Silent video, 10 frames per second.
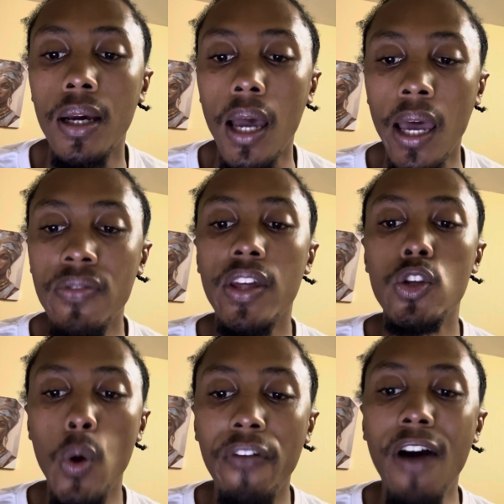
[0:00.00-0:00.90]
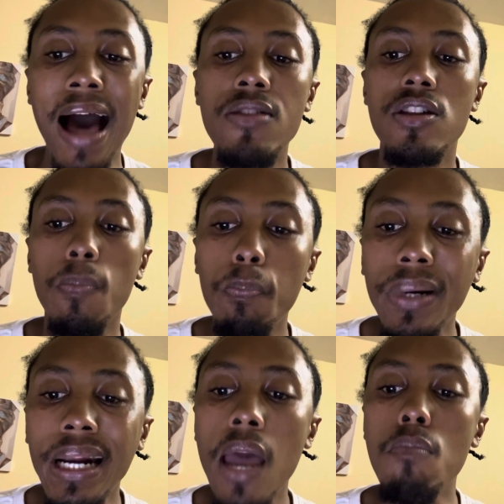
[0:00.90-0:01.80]
And then you have other
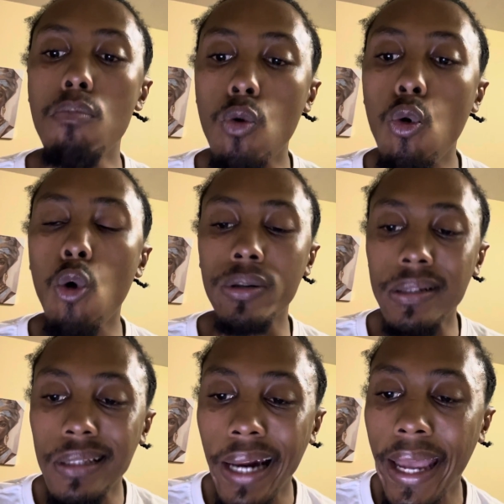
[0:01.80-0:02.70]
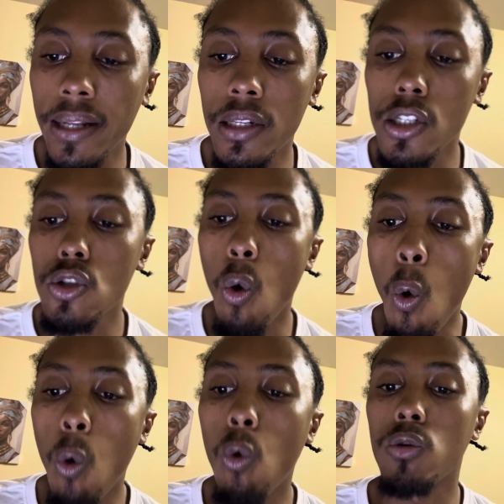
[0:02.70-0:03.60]
prime contractors
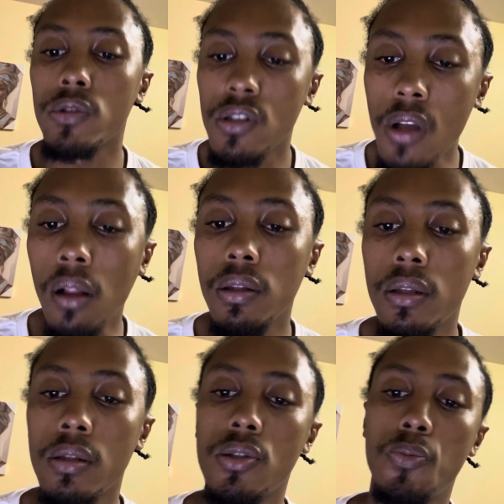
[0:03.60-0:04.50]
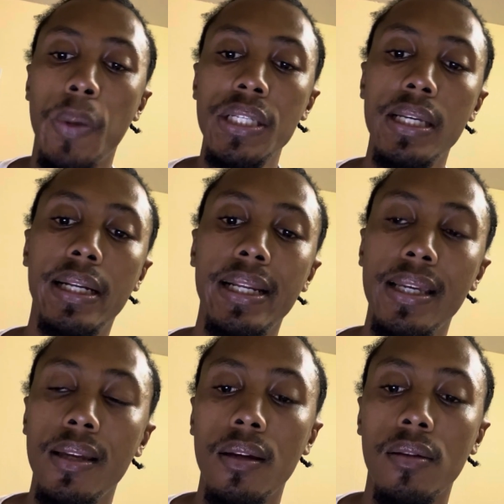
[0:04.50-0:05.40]
or consultants.
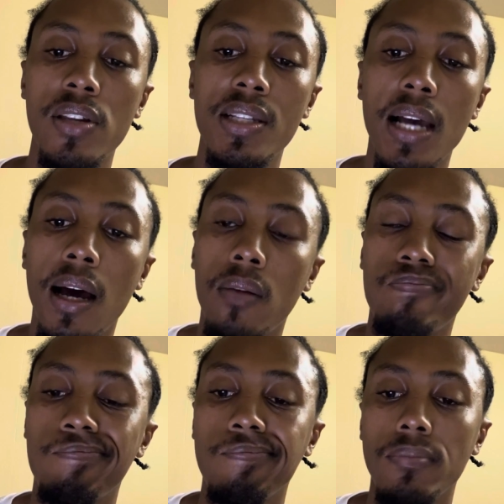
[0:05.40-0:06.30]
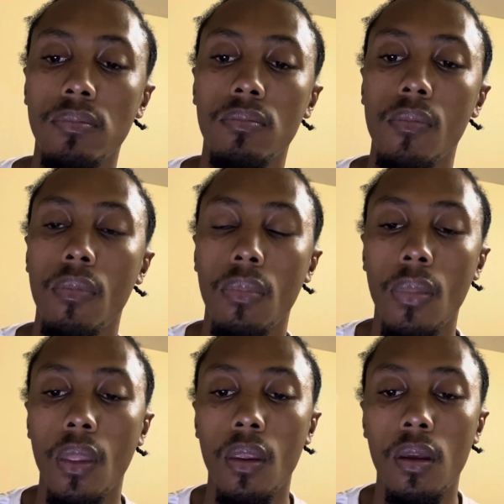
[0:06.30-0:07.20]
Basically, these are
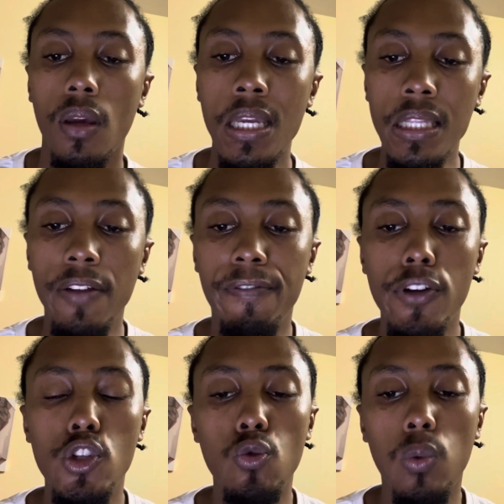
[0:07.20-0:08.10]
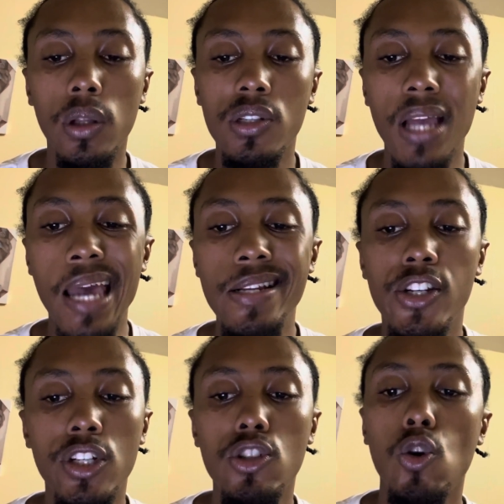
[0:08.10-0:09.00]
individuals,
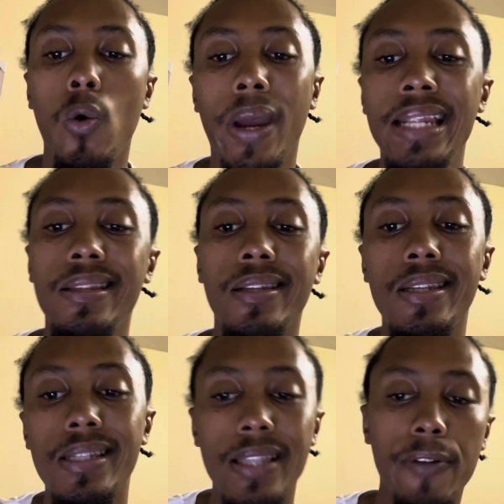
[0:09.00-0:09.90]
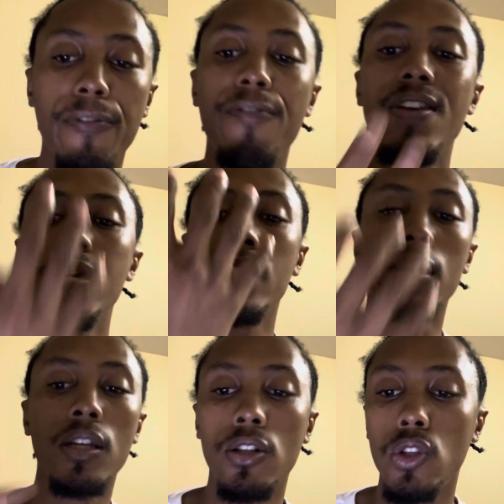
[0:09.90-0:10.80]
agents, or entities that feed
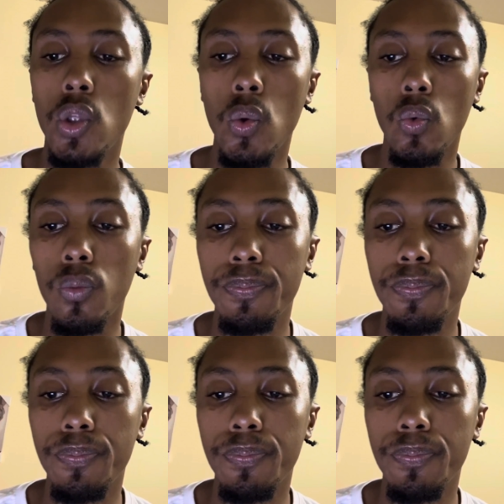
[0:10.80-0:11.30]
into